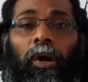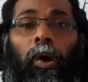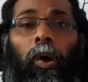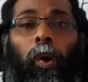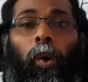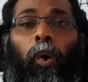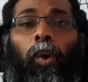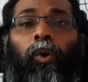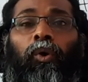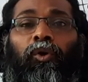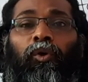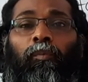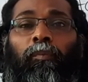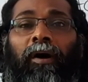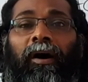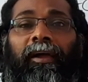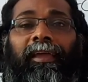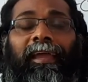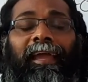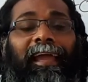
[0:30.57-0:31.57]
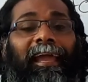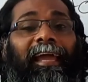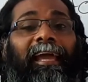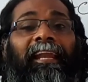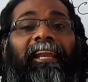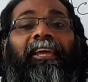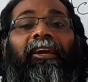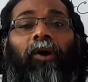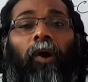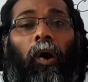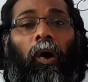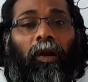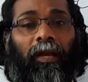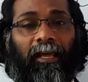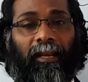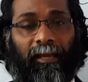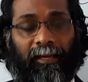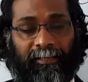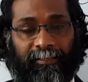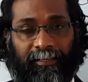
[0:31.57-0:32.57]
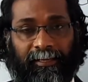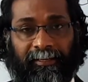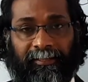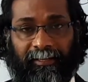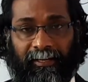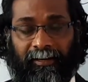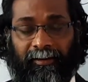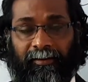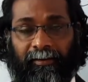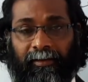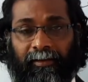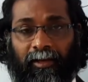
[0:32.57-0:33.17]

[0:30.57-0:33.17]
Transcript: owned by any organization